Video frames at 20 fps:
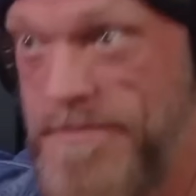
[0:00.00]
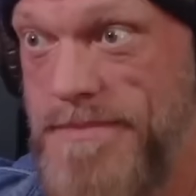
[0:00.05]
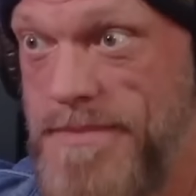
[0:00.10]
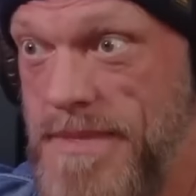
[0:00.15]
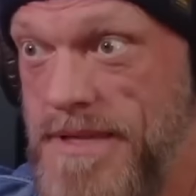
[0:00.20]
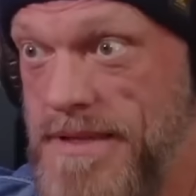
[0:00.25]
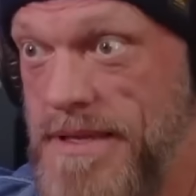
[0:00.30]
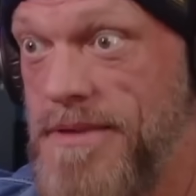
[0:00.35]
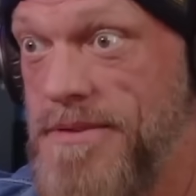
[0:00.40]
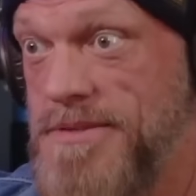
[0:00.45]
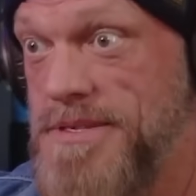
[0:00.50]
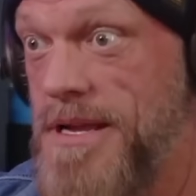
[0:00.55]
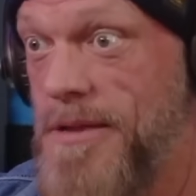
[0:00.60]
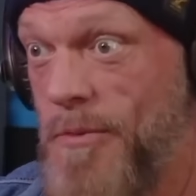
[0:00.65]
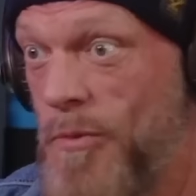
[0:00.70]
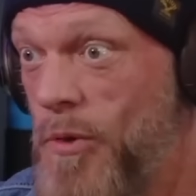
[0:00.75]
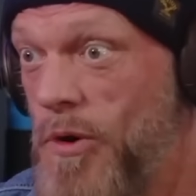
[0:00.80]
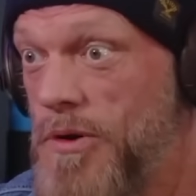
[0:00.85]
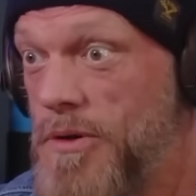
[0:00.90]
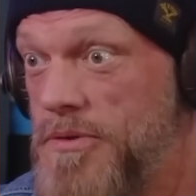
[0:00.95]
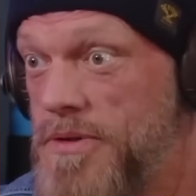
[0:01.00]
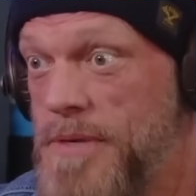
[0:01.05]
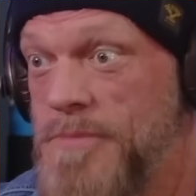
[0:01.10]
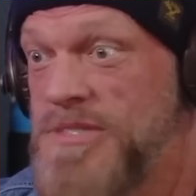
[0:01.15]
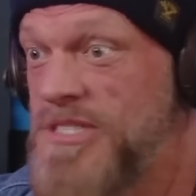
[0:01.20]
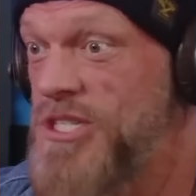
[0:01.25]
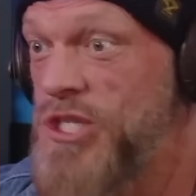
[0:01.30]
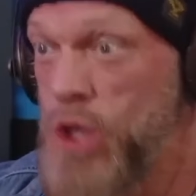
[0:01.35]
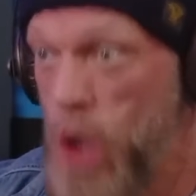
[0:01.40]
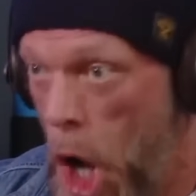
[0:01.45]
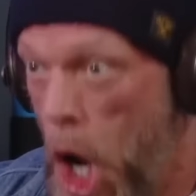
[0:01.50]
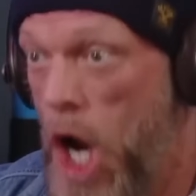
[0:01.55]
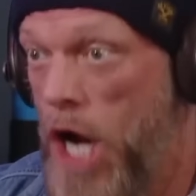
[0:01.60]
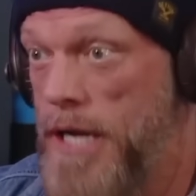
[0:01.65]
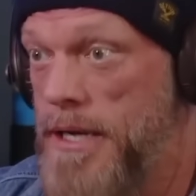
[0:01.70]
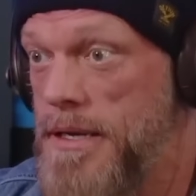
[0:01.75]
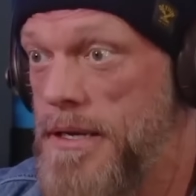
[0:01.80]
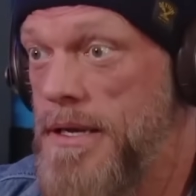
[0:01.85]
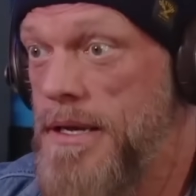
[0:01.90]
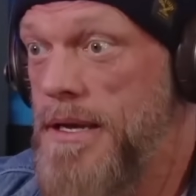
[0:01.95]
on the other side of the world. It was mm-hmm. gone.
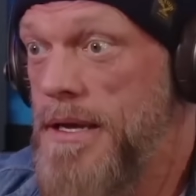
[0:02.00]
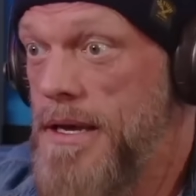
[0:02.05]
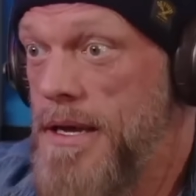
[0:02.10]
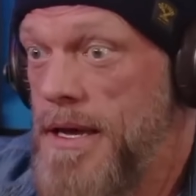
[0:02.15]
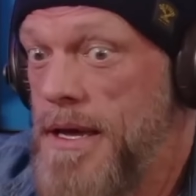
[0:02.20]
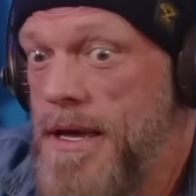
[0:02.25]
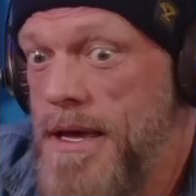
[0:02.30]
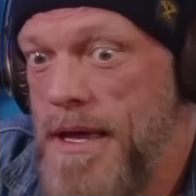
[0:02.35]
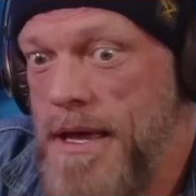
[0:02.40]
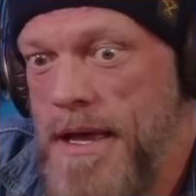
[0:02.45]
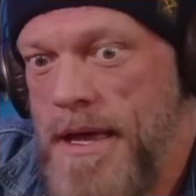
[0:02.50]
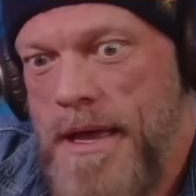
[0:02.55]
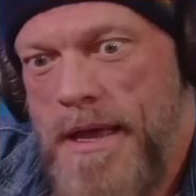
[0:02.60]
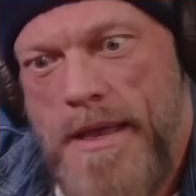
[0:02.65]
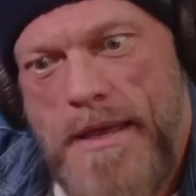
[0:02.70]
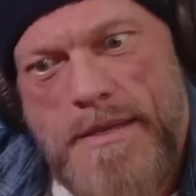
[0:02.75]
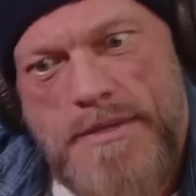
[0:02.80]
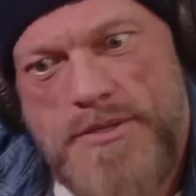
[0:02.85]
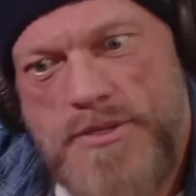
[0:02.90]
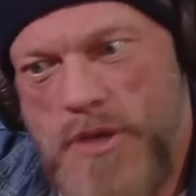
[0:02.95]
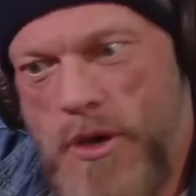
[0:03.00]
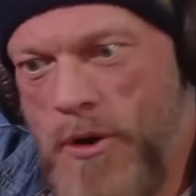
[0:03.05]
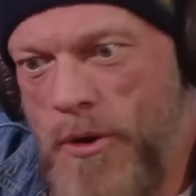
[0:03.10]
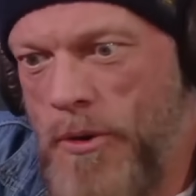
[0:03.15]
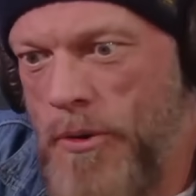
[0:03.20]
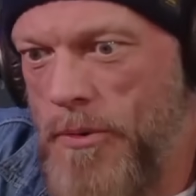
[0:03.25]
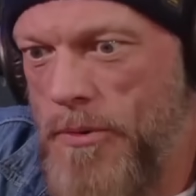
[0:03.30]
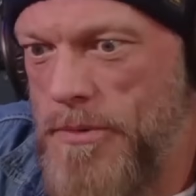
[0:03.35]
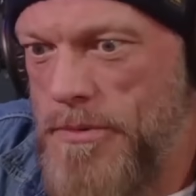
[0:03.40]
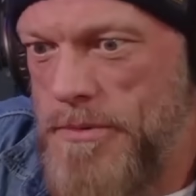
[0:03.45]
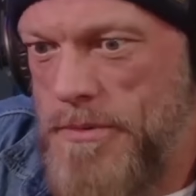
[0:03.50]
Mm-hmm. So